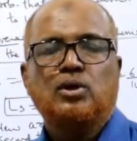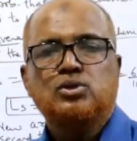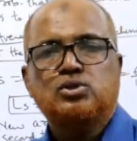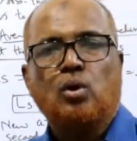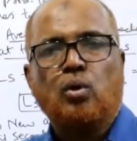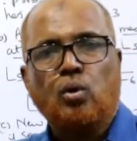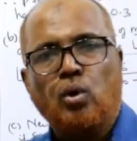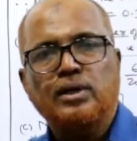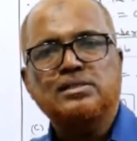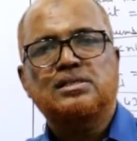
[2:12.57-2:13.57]
So
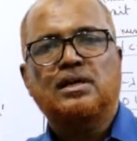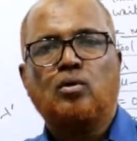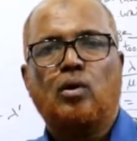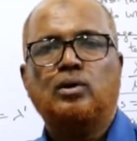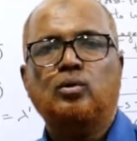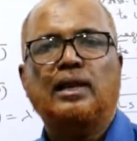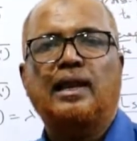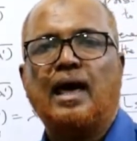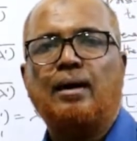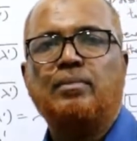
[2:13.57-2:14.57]
rho is equal to
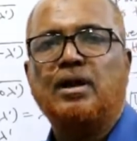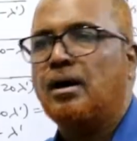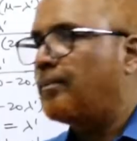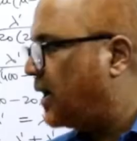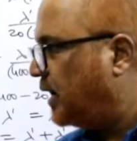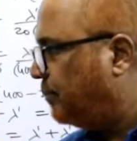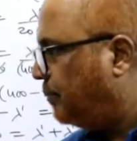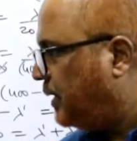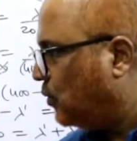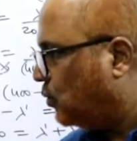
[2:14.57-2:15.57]
lambda by
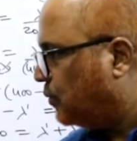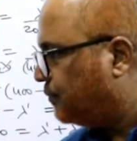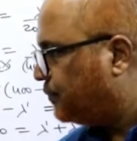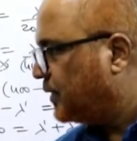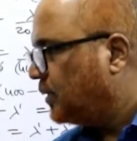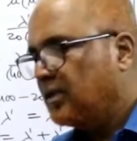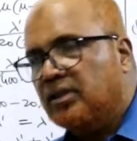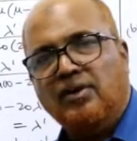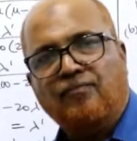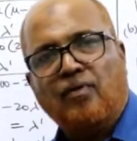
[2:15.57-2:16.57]
mu.
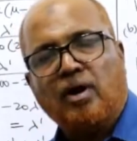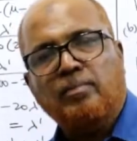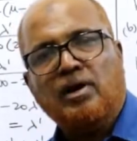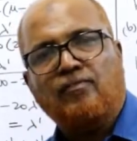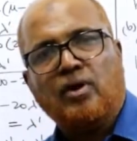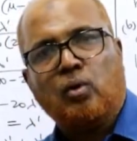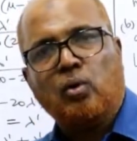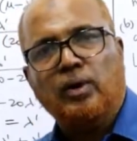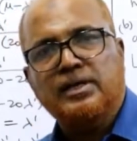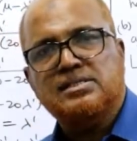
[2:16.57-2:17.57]
The formula for
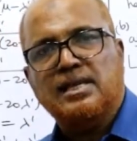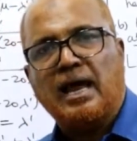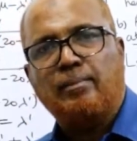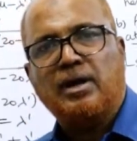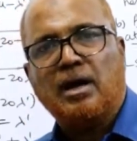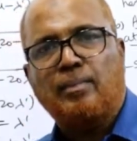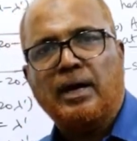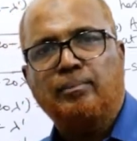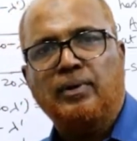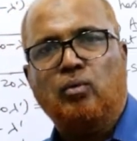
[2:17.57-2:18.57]
rho is lambda
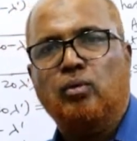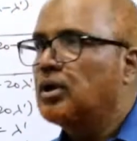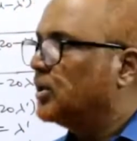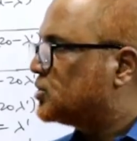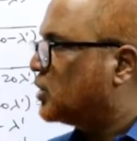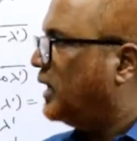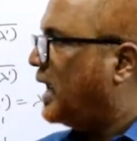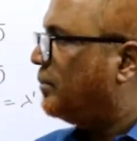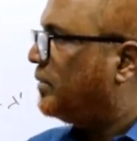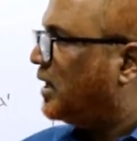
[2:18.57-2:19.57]
by mu. So
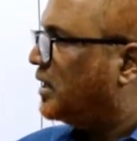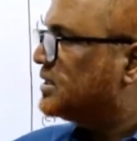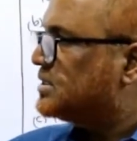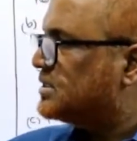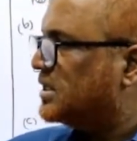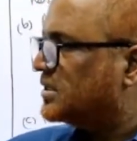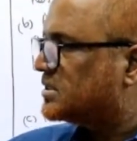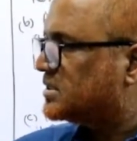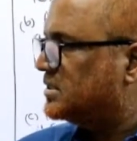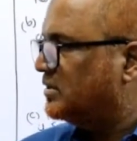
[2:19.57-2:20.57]
lambda
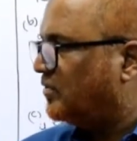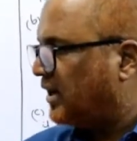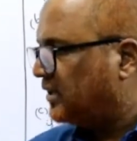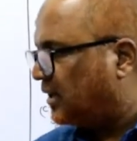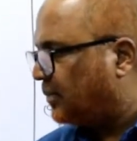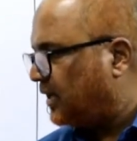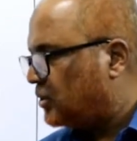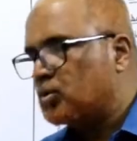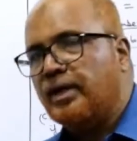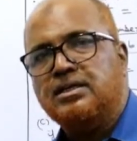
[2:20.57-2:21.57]
6 divided by
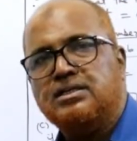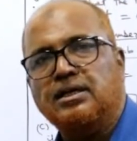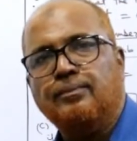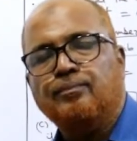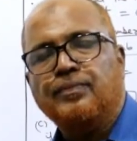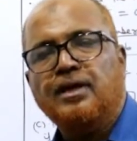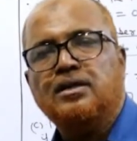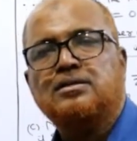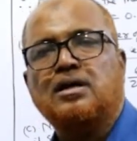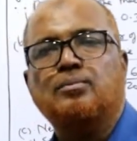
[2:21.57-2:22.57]
20.
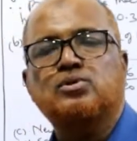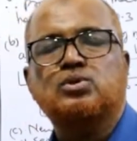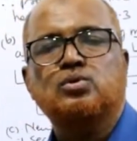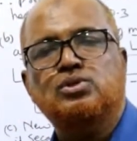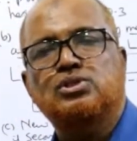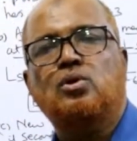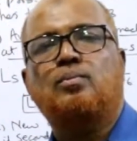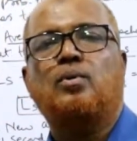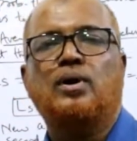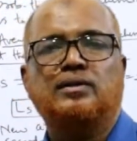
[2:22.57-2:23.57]
It comes to
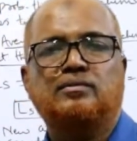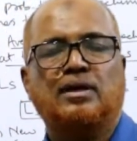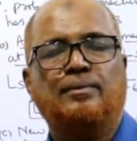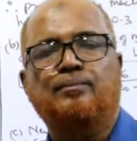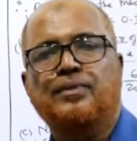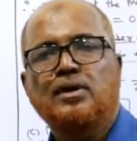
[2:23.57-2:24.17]
0.3.